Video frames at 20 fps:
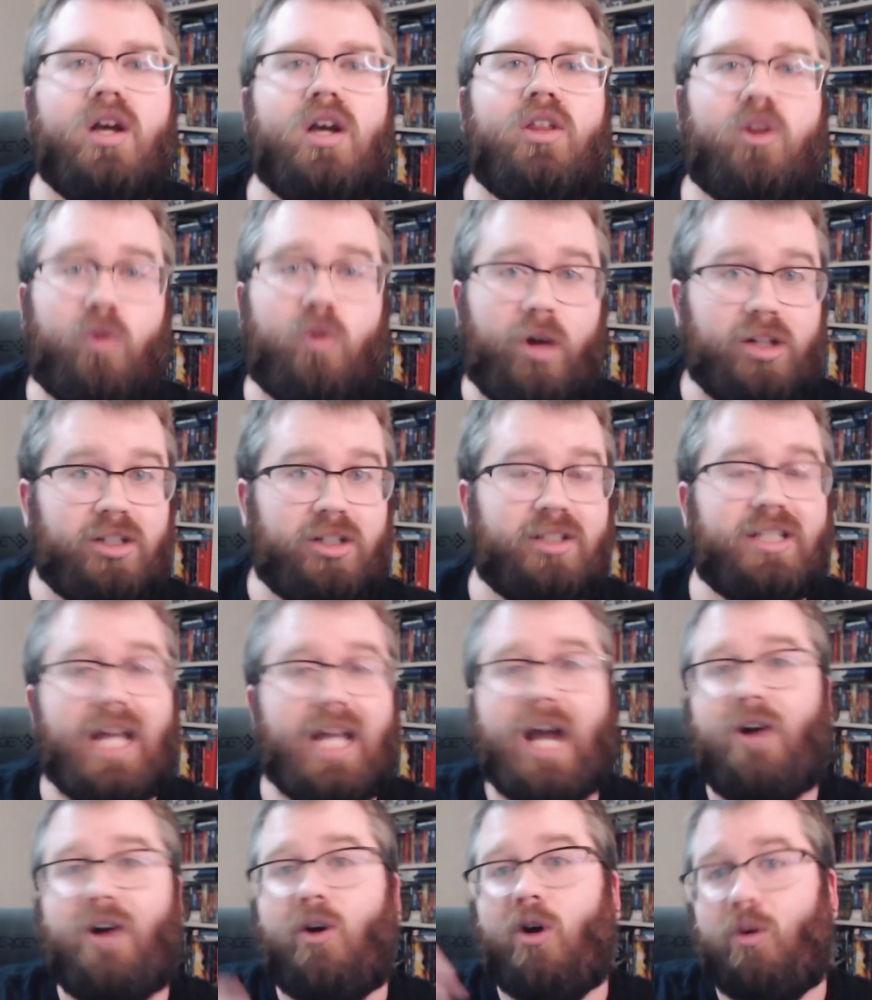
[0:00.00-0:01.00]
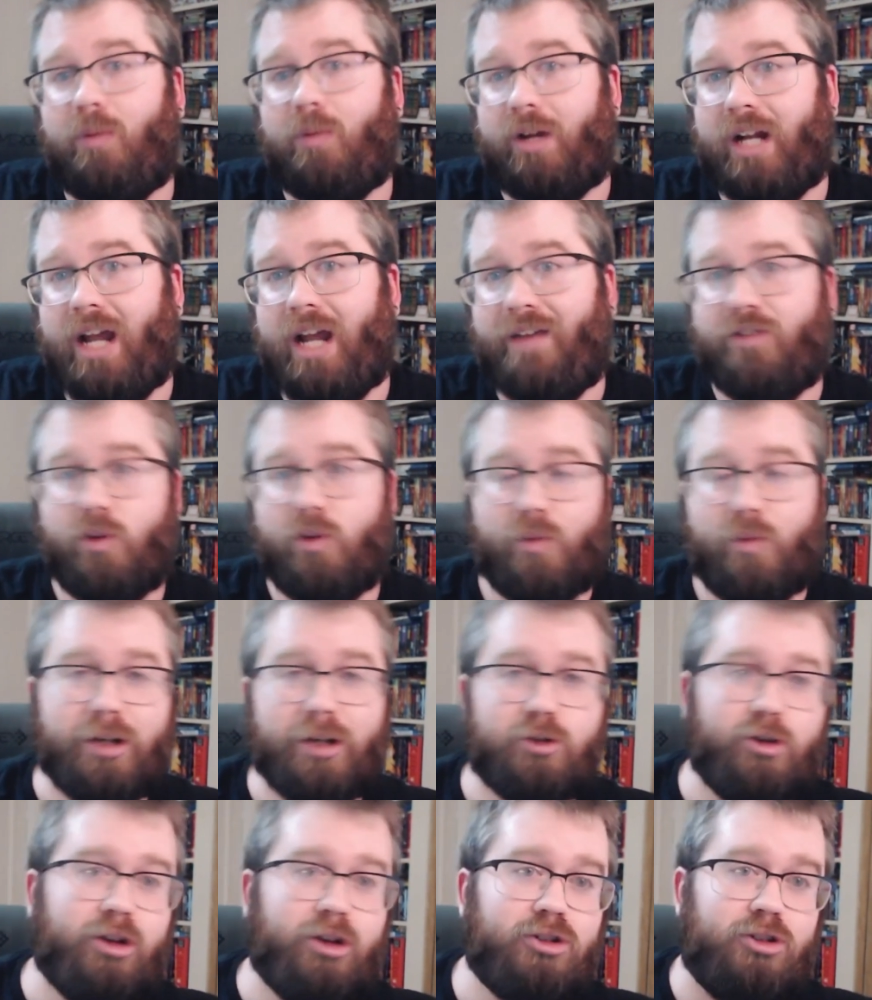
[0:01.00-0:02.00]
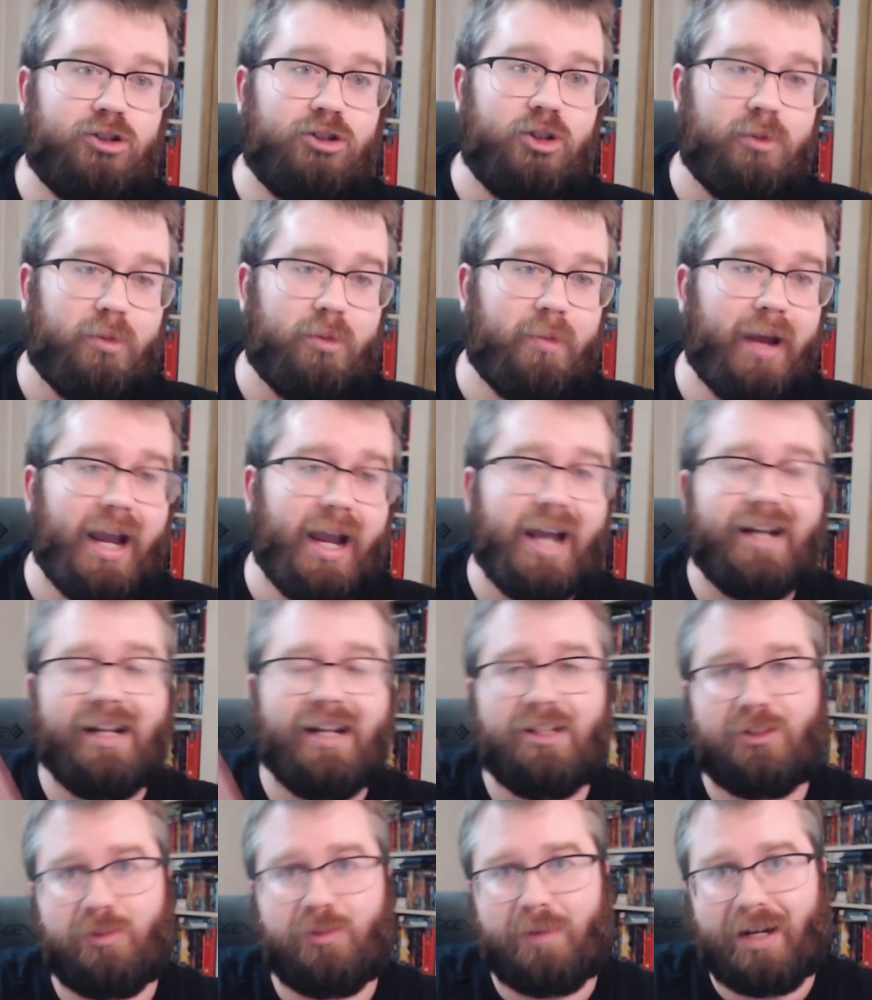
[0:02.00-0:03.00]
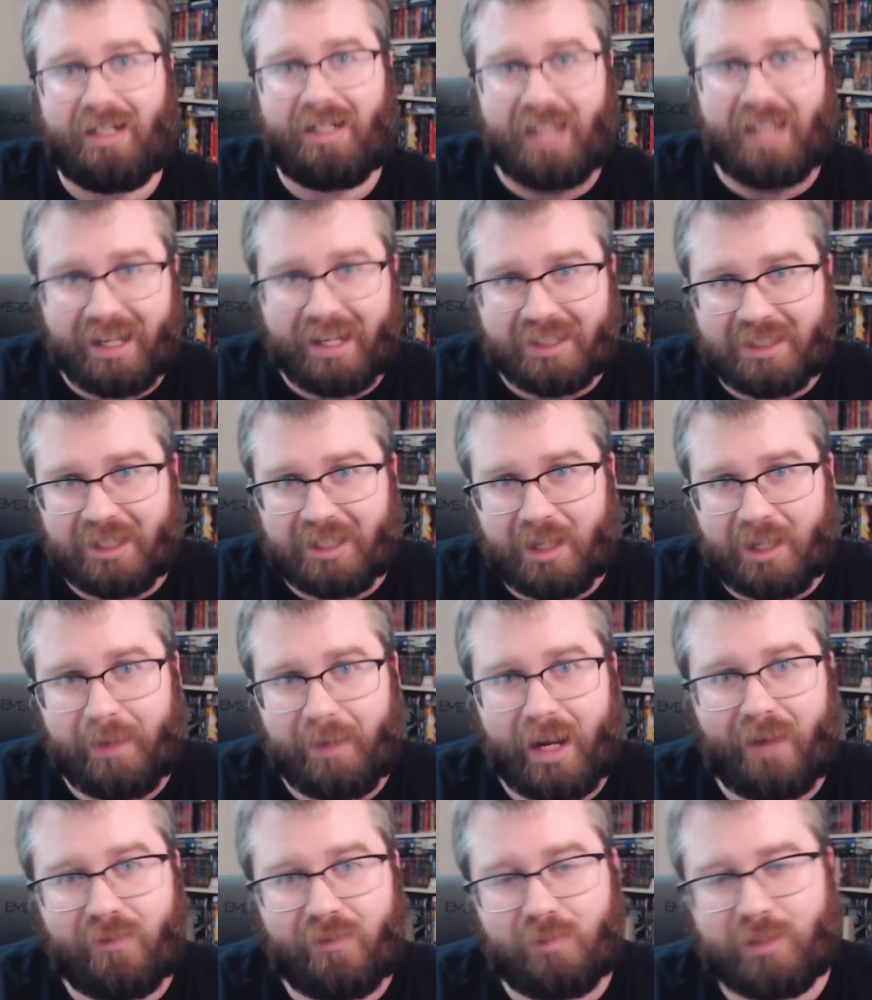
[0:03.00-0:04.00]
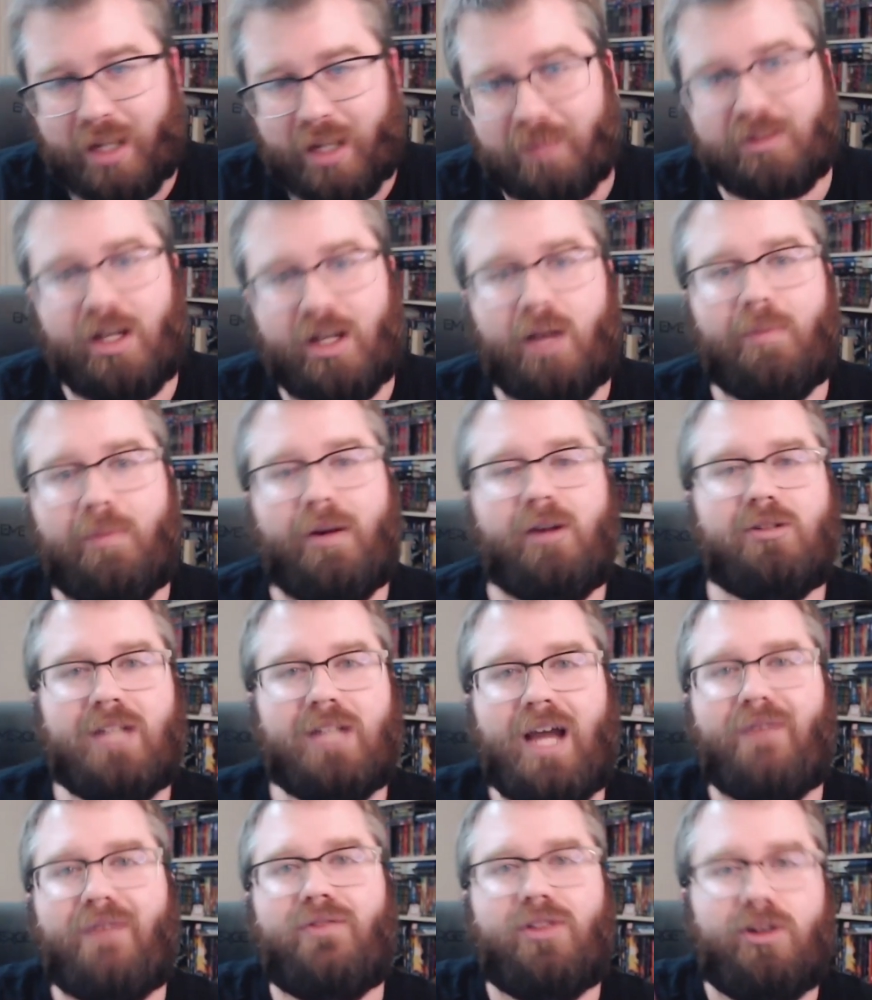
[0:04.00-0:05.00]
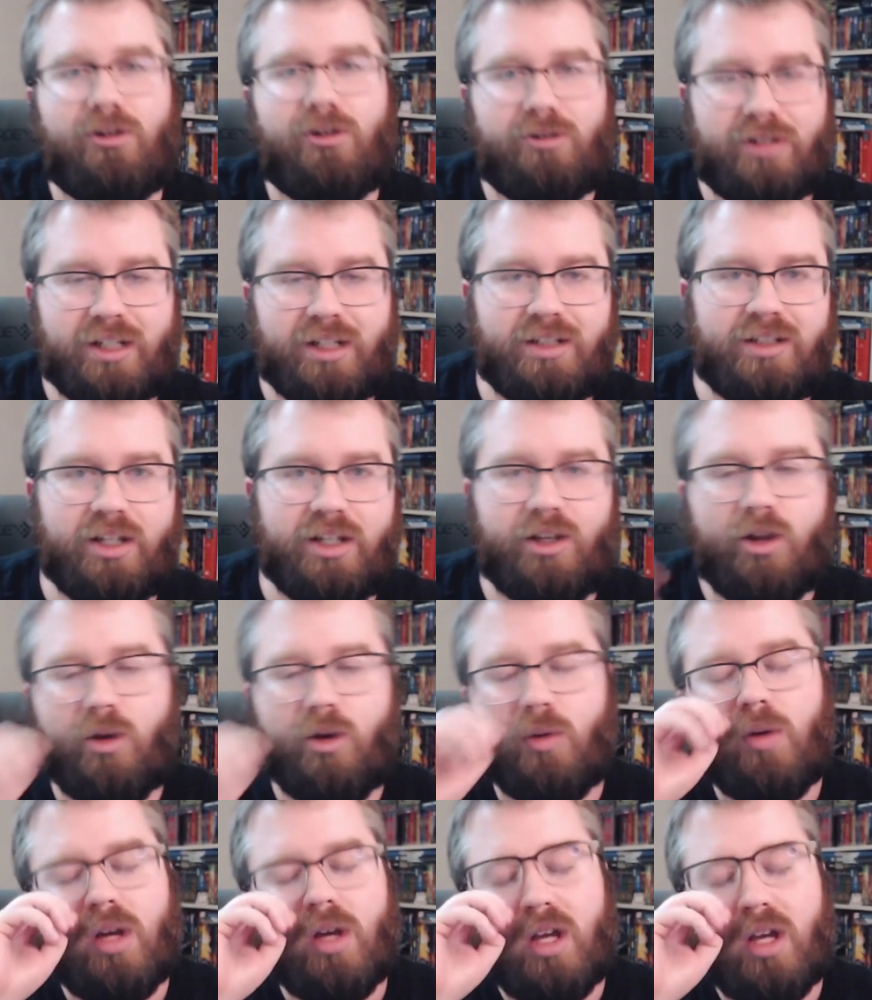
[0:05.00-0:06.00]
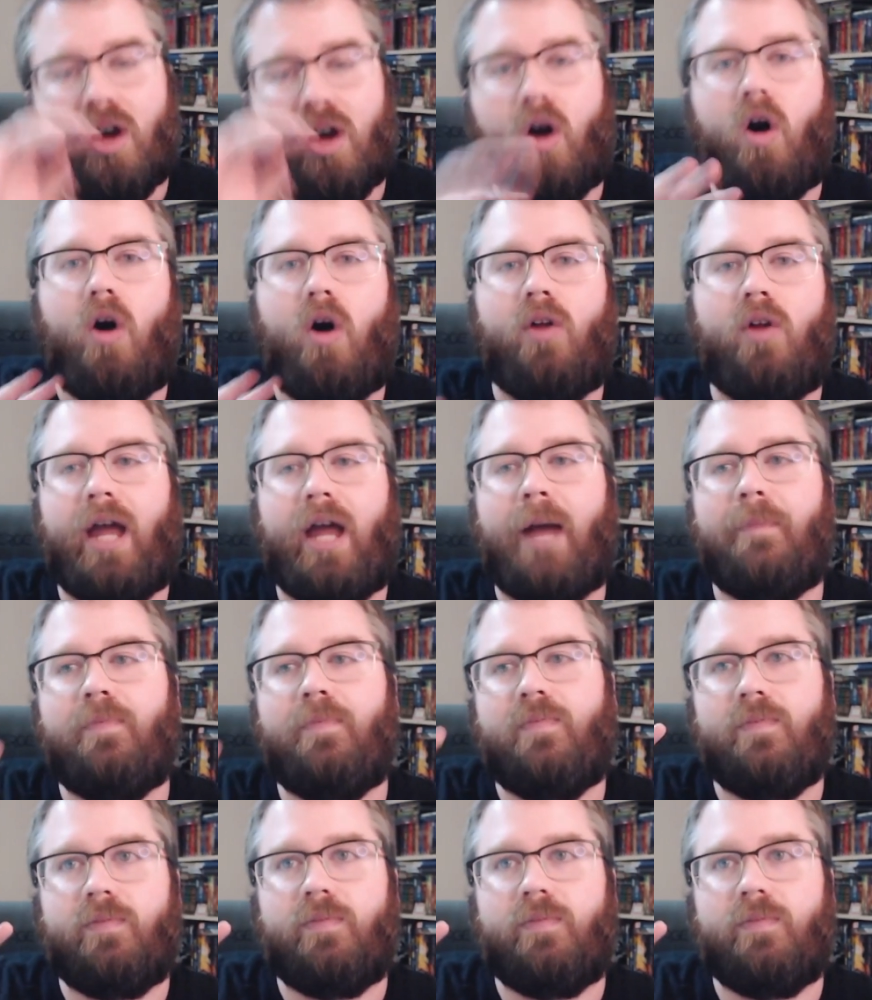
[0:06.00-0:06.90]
The question is now, are we going to have the red trunks in Superman and Superman Legacy coming out from James Gunn and Peter Safran, the new DCU, all that?